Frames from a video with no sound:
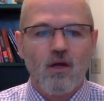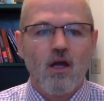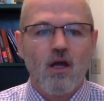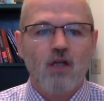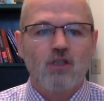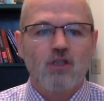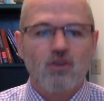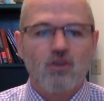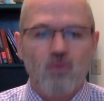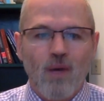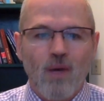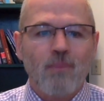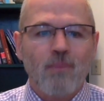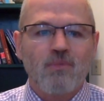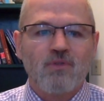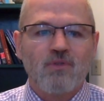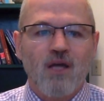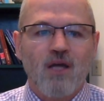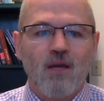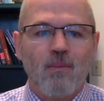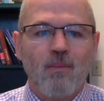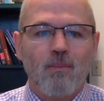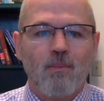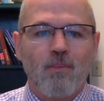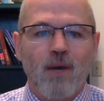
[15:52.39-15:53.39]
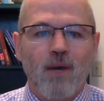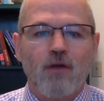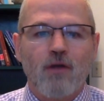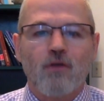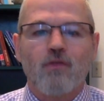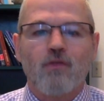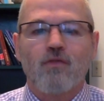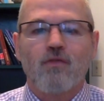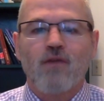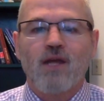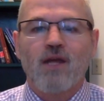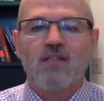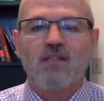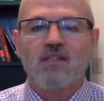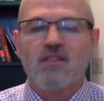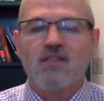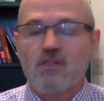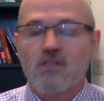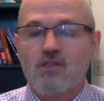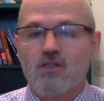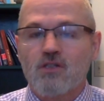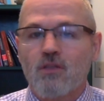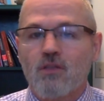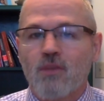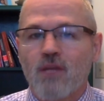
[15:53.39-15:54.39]
swept up by her friends'
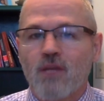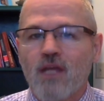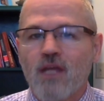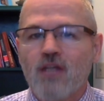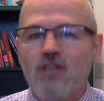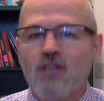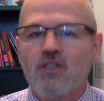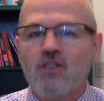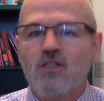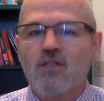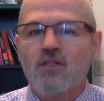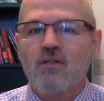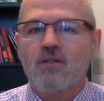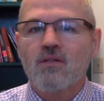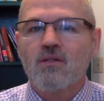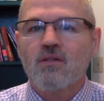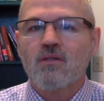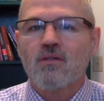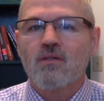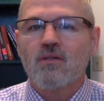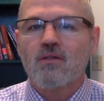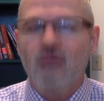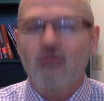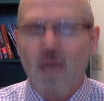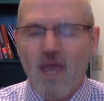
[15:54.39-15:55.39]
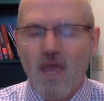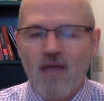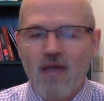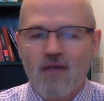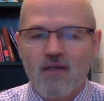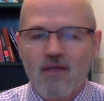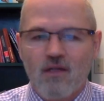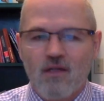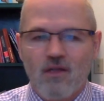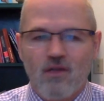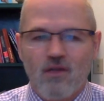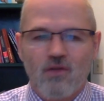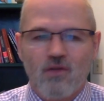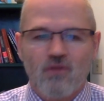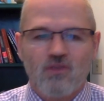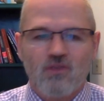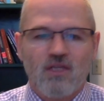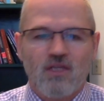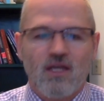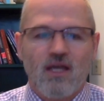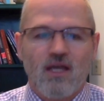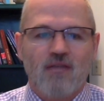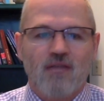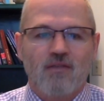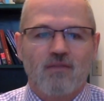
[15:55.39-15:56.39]
determination and
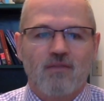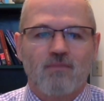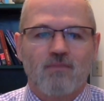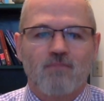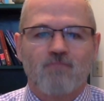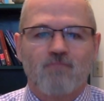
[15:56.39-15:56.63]
enthusiasm.